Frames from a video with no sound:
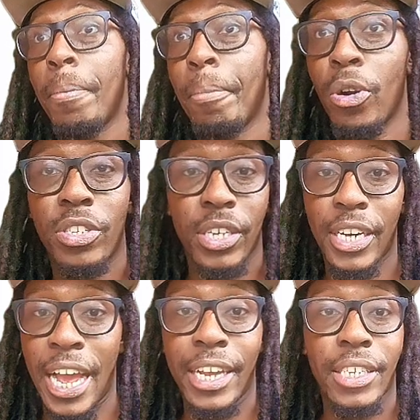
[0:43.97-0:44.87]

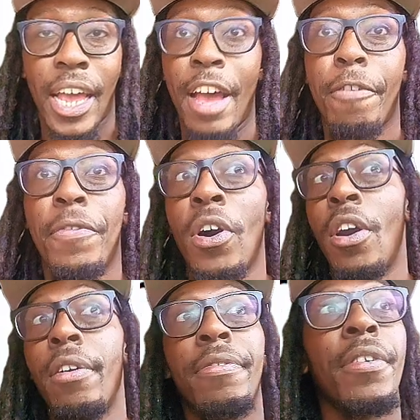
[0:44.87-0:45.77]
merchandise half
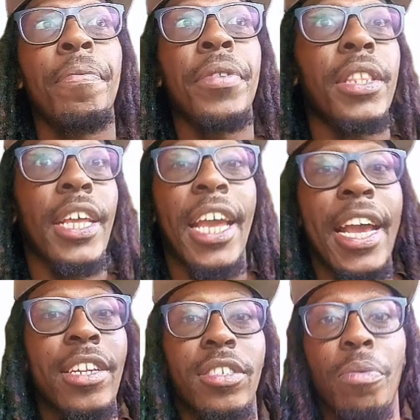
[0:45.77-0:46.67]
off. They
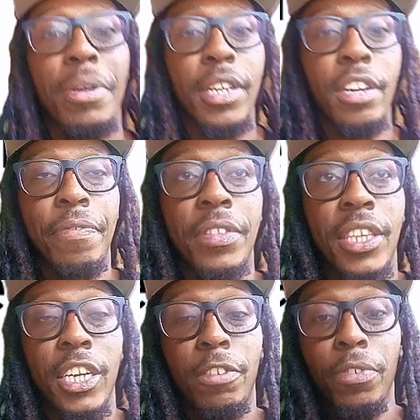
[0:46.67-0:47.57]
had so many different
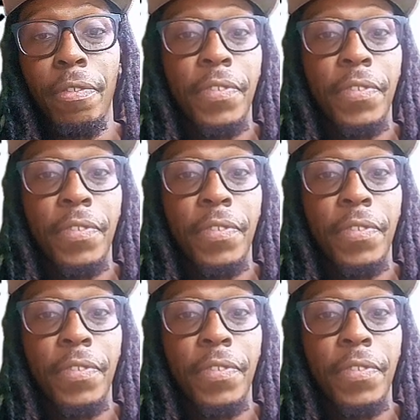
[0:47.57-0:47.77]
things for the